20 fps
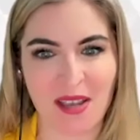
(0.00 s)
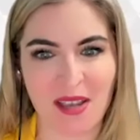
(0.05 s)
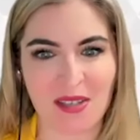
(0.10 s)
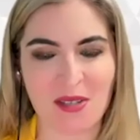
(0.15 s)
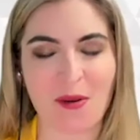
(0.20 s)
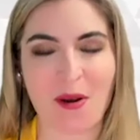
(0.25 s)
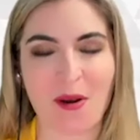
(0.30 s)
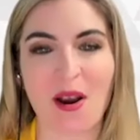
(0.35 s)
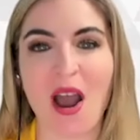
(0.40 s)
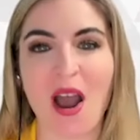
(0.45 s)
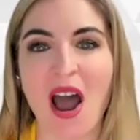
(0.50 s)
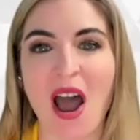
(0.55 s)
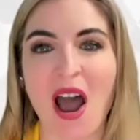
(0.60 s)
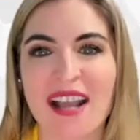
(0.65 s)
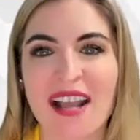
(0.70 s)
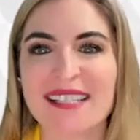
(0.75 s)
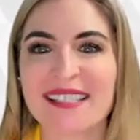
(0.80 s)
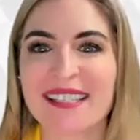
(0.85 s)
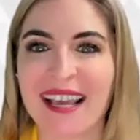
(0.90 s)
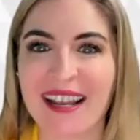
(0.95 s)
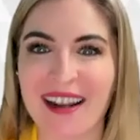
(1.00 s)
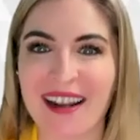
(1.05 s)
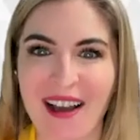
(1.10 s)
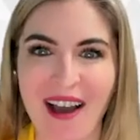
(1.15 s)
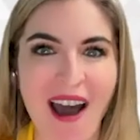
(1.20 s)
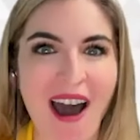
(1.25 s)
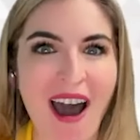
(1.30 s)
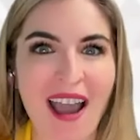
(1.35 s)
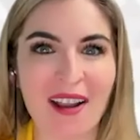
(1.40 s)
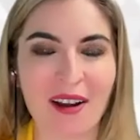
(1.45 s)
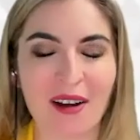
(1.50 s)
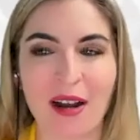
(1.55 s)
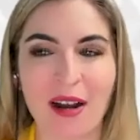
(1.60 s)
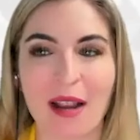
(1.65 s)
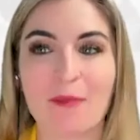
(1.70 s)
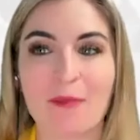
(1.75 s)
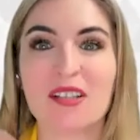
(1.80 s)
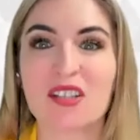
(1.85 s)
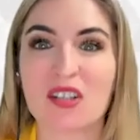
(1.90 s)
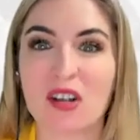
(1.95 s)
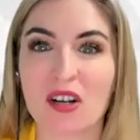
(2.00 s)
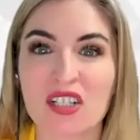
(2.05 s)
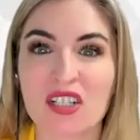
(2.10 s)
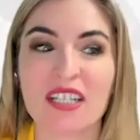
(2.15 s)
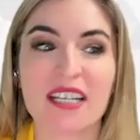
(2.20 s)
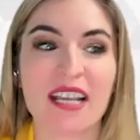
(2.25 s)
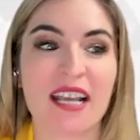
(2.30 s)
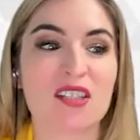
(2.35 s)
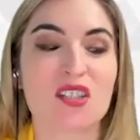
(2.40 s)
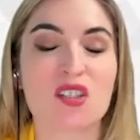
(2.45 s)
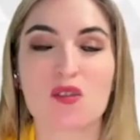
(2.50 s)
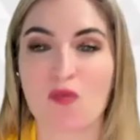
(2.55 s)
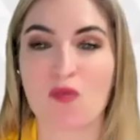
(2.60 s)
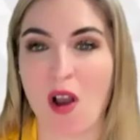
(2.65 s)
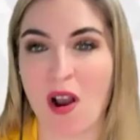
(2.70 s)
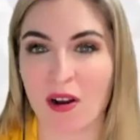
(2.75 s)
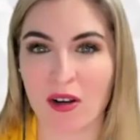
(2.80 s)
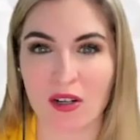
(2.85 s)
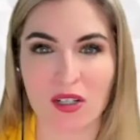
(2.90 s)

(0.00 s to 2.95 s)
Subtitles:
So our highs get higher and we start to get stronger.